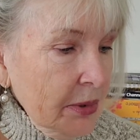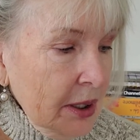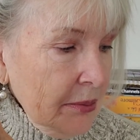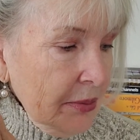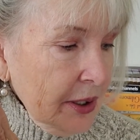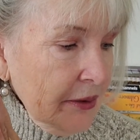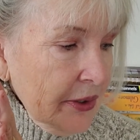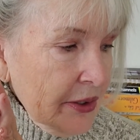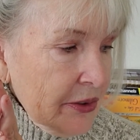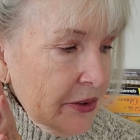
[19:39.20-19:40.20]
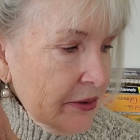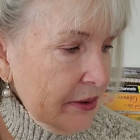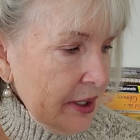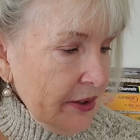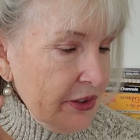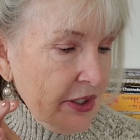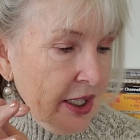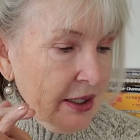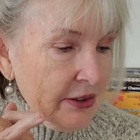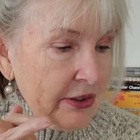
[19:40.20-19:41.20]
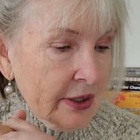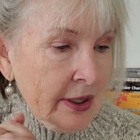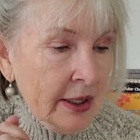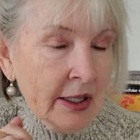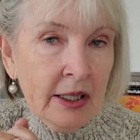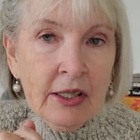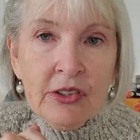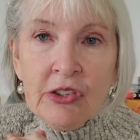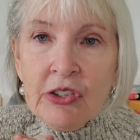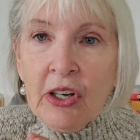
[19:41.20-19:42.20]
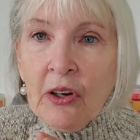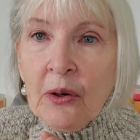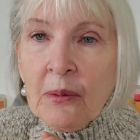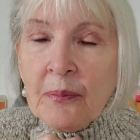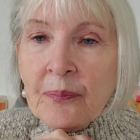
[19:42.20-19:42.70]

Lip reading: I believe that's the case. So,